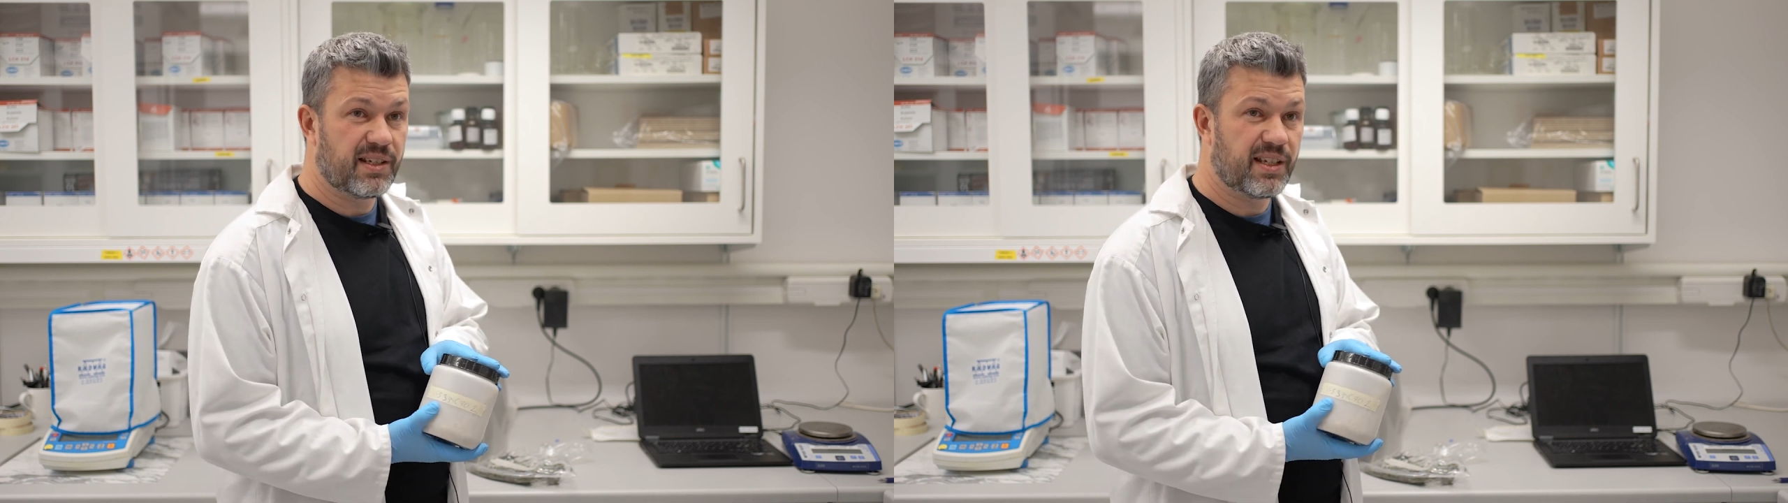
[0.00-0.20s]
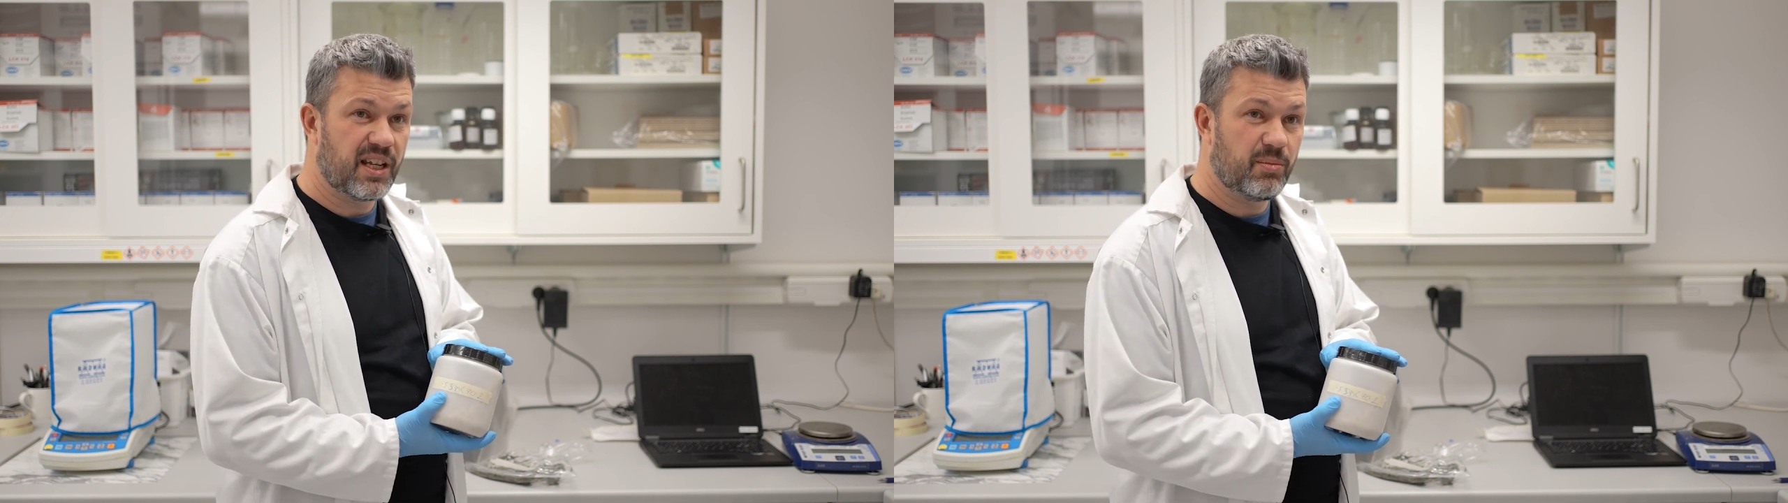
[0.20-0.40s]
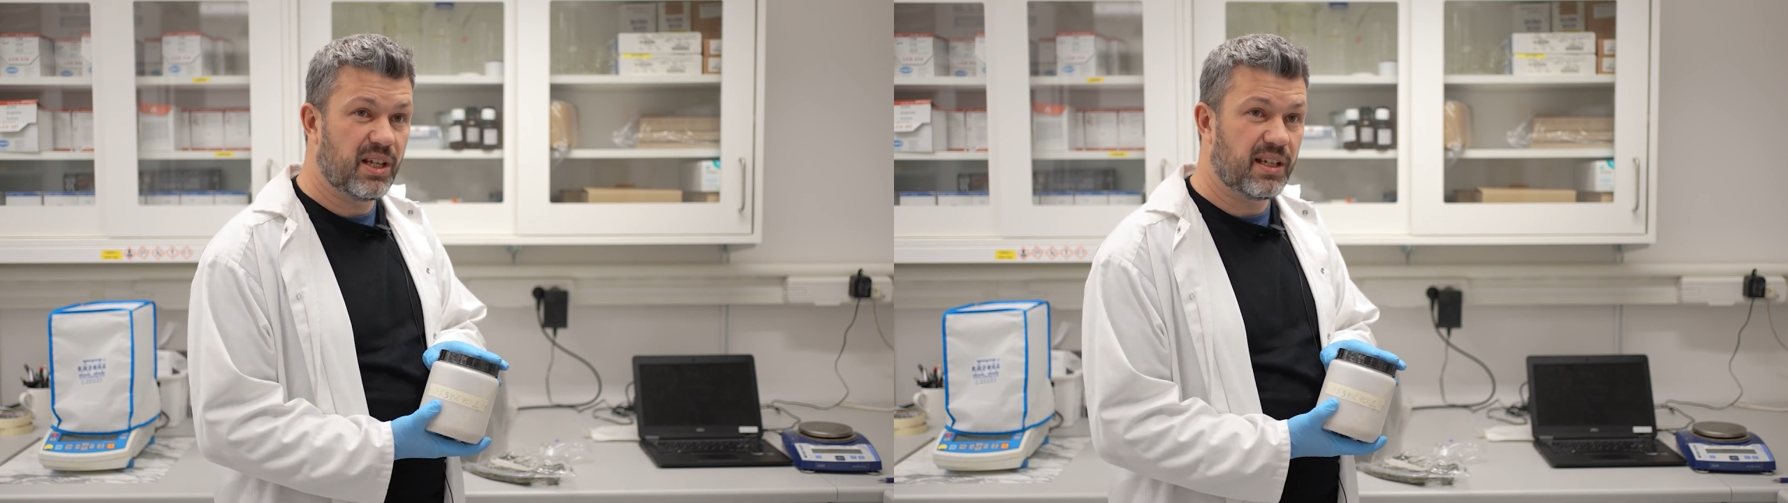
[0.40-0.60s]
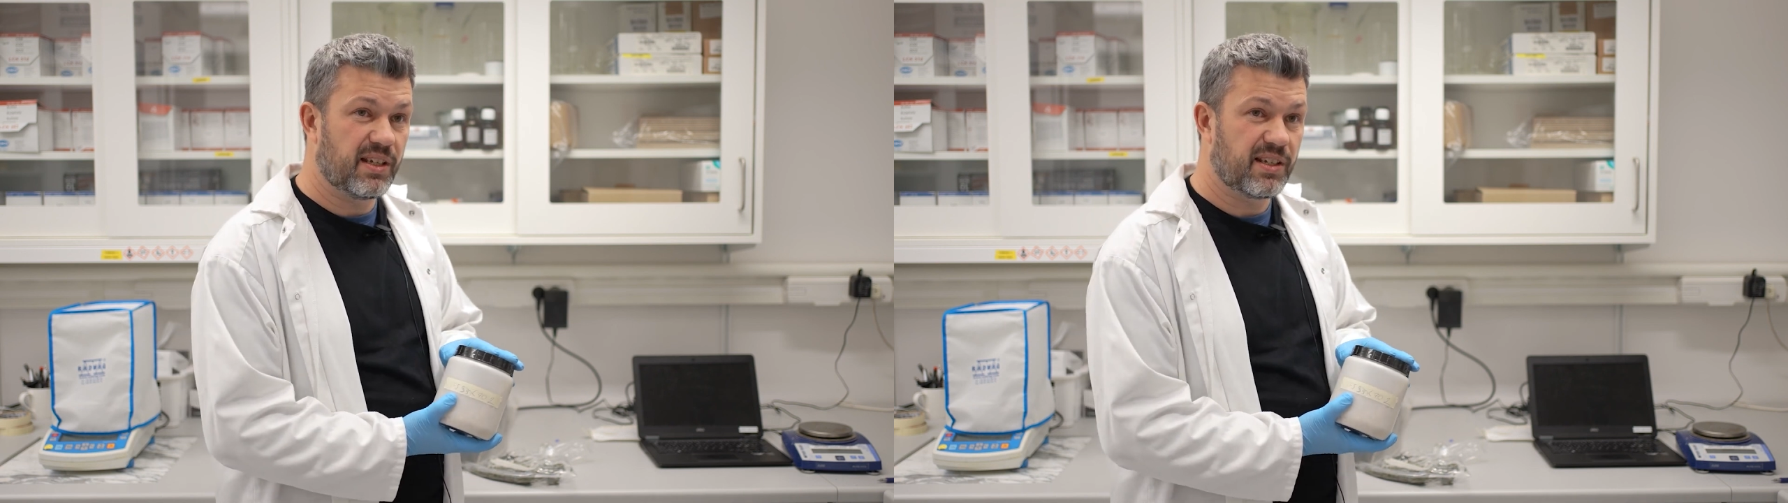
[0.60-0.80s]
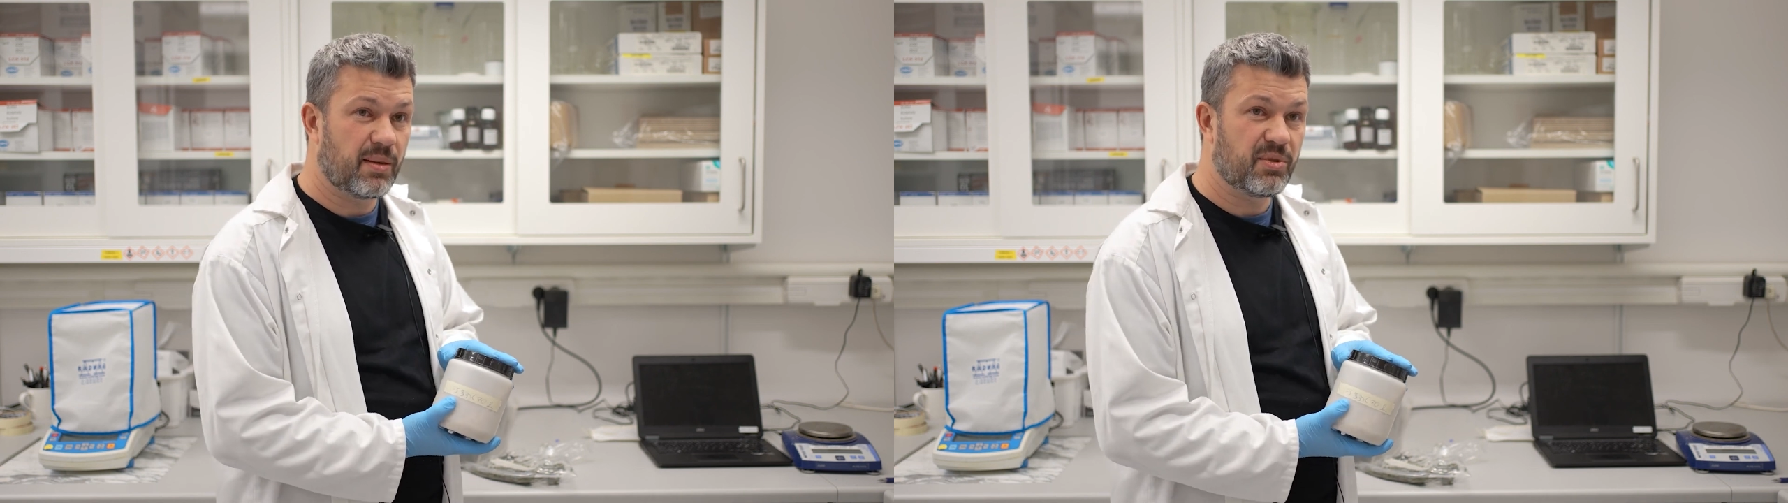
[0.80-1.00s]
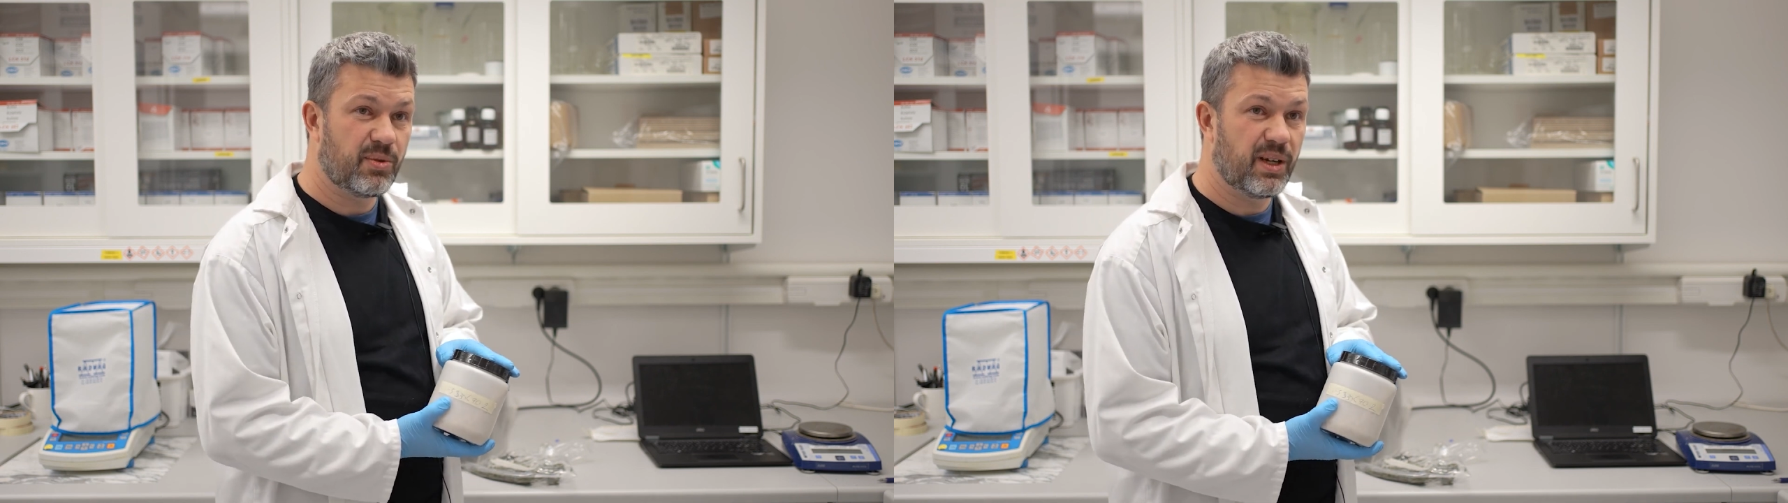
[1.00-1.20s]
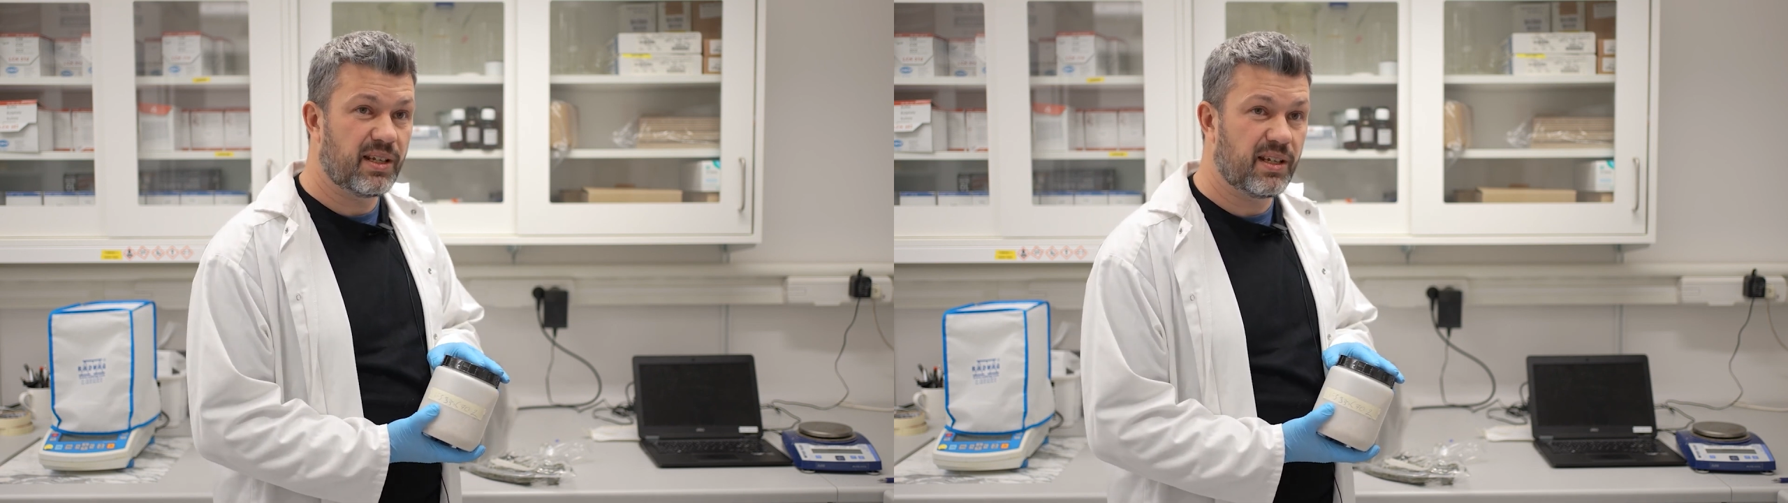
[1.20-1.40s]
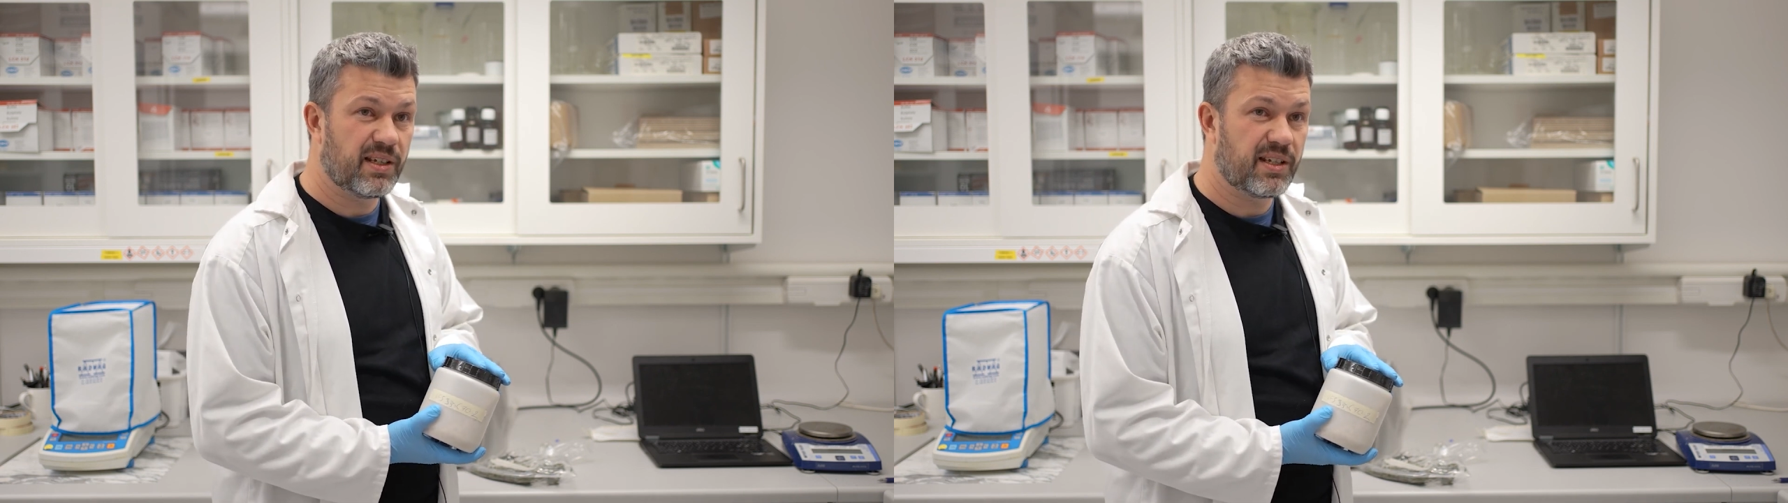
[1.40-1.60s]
sediment and substrate